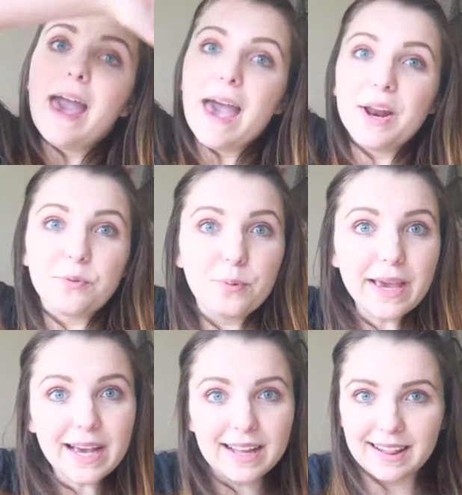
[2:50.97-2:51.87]
and a
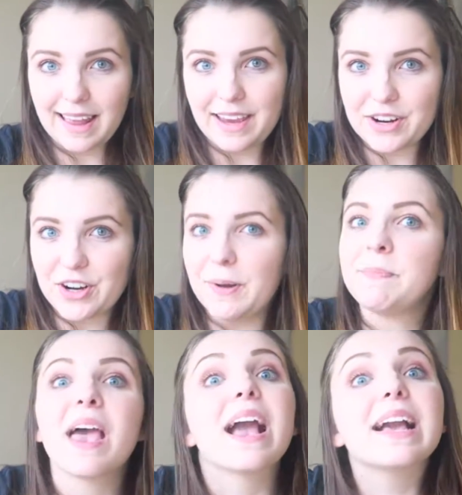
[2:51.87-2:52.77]
week later,
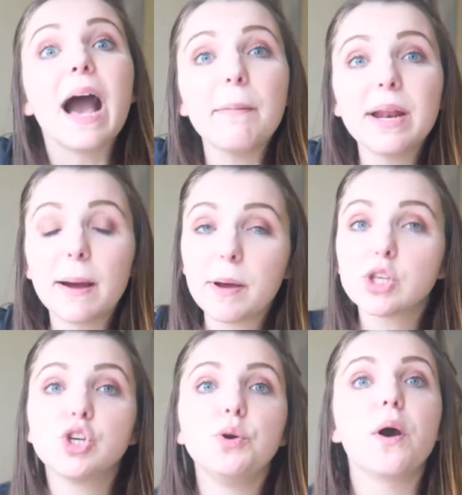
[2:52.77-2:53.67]
coming up
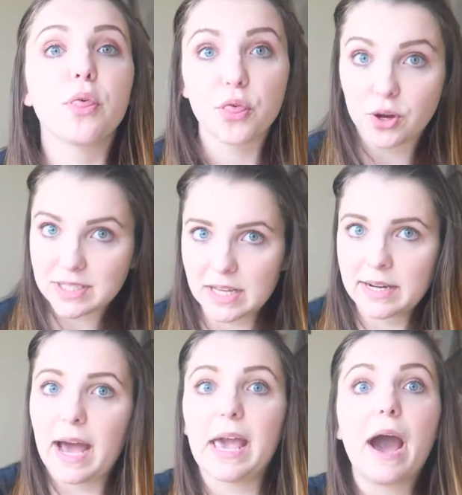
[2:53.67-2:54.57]
to Thursday night,